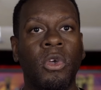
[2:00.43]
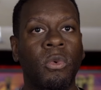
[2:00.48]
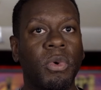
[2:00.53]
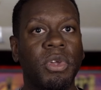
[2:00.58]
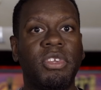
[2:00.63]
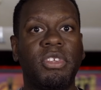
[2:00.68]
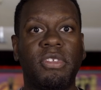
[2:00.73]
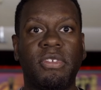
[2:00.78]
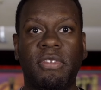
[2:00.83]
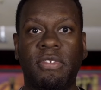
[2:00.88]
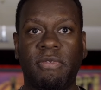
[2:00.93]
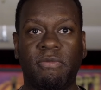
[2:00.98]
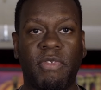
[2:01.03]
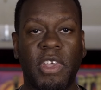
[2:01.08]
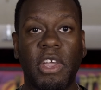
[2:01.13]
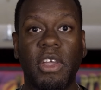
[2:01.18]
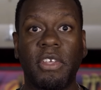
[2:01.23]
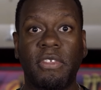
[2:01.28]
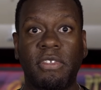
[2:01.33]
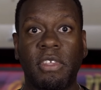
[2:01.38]
which is
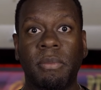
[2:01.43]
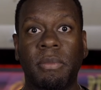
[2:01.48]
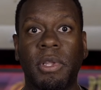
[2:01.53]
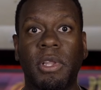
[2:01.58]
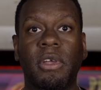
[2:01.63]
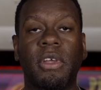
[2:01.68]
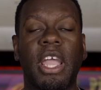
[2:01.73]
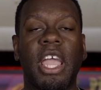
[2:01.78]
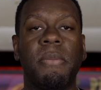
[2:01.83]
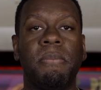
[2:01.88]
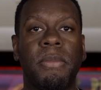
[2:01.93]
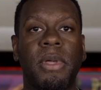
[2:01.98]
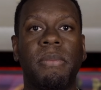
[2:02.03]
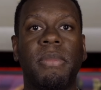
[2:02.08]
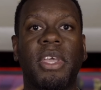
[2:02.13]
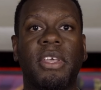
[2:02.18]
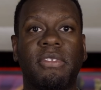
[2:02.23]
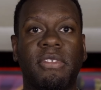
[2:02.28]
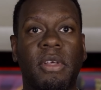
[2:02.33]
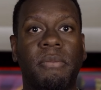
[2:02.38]
very similar and
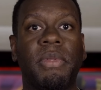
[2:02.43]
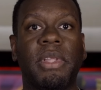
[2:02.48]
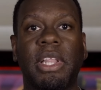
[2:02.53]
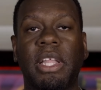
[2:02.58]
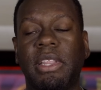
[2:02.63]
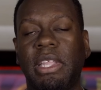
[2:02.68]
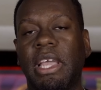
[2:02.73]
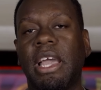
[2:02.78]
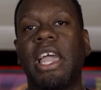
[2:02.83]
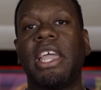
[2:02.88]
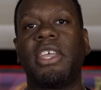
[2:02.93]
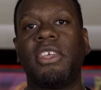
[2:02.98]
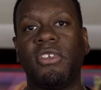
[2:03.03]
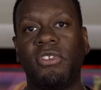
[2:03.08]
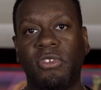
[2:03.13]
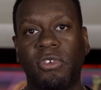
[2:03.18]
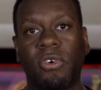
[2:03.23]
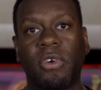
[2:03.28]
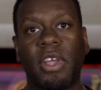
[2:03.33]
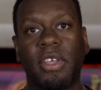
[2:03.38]
mimics something that the
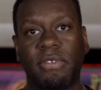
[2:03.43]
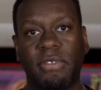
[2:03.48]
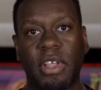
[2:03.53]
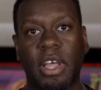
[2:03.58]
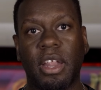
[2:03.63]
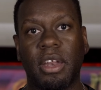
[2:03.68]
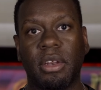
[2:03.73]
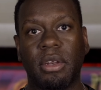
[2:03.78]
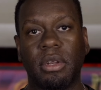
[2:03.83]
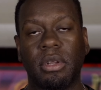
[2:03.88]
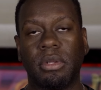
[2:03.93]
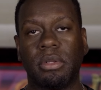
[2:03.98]
IQ Tour has done.